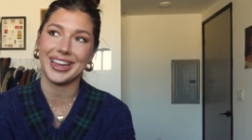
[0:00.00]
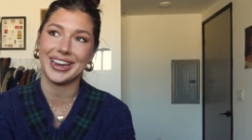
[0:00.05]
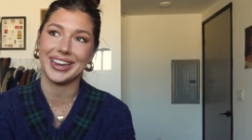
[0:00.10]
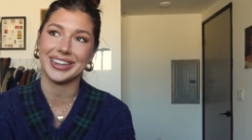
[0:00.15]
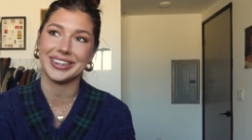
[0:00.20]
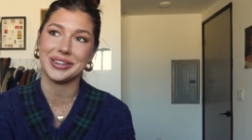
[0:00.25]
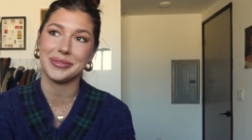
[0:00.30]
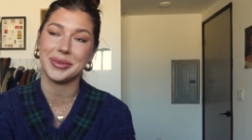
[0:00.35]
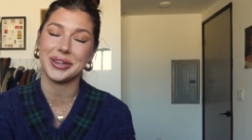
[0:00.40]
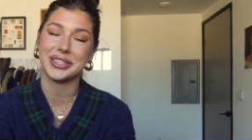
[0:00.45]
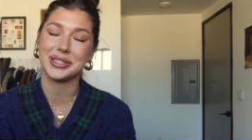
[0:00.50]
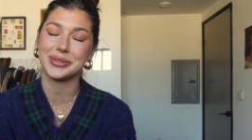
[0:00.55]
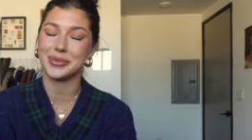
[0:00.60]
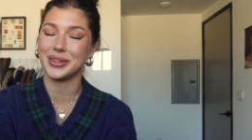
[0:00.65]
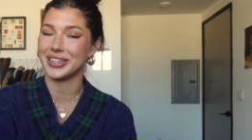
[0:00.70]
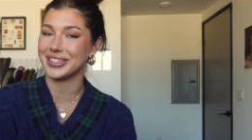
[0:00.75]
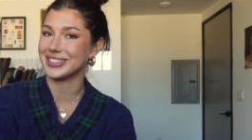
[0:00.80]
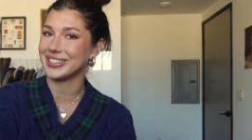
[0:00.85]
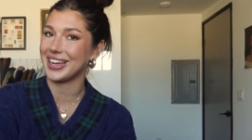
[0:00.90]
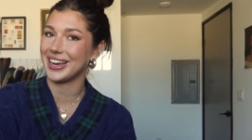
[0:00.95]
and it makes me
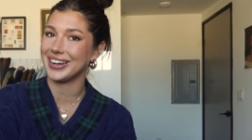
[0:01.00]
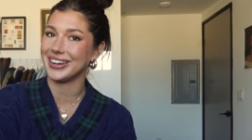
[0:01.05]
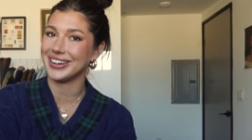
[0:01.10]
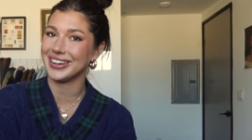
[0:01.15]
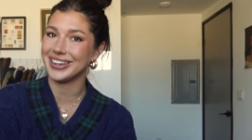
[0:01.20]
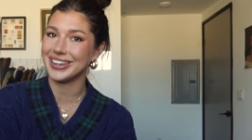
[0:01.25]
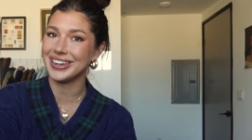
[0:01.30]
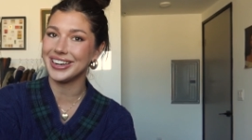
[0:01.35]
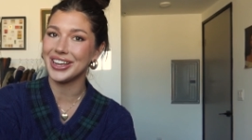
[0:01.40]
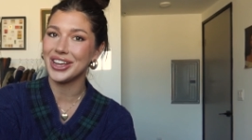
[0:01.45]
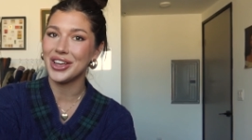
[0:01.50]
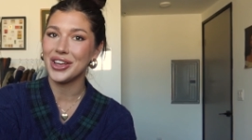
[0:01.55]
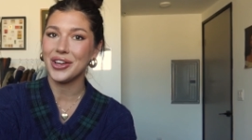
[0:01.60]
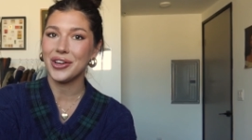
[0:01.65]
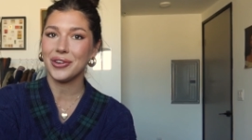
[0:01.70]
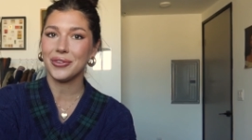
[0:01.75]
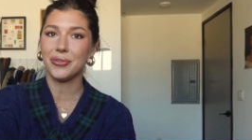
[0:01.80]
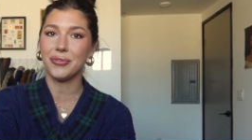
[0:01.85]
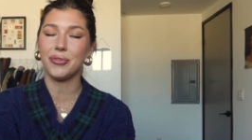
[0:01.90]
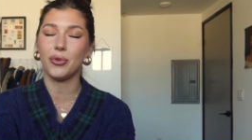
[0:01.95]
excited
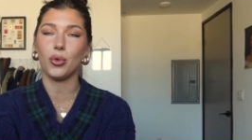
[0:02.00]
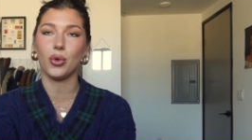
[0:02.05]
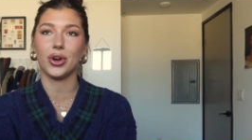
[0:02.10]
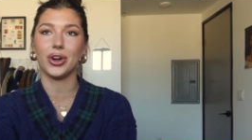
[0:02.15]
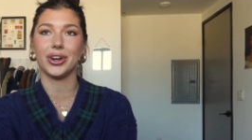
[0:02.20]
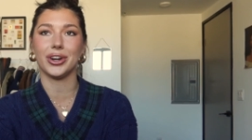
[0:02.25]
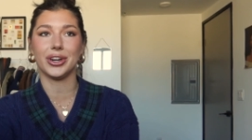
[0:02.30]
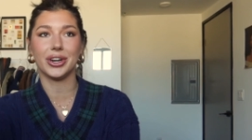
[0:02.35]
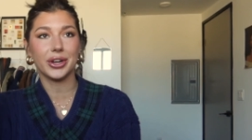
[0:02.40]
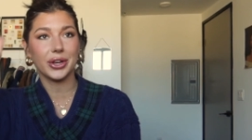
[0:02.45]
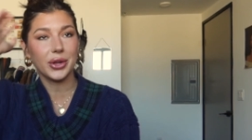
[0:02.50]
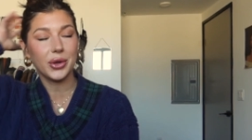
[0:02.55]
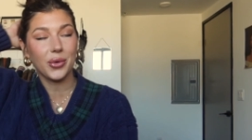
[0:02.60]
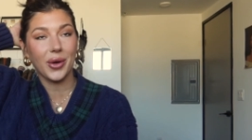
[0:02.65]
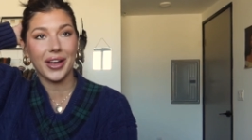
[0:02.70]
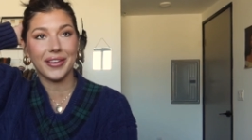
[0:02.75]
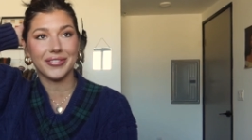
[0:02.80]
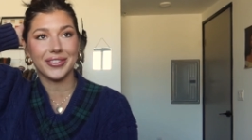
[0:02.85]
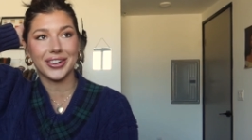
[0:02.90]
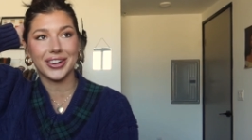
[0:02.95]
for
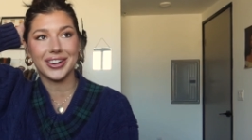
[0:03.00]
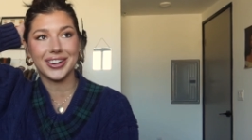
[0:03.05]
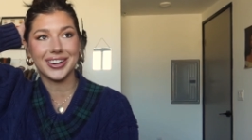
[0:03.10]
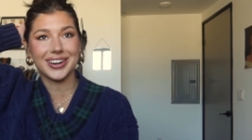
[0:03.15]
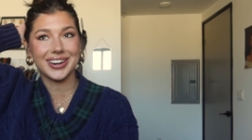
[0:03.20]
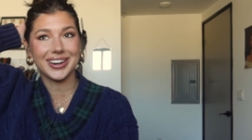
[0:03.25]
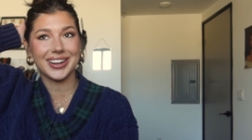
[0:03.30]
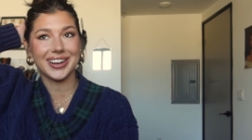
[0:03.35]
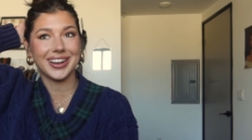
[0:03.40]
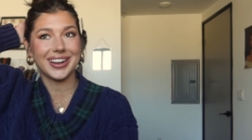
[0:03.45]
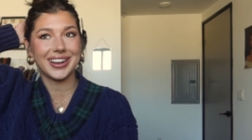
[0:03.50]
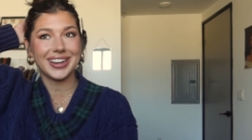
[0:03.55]
whoever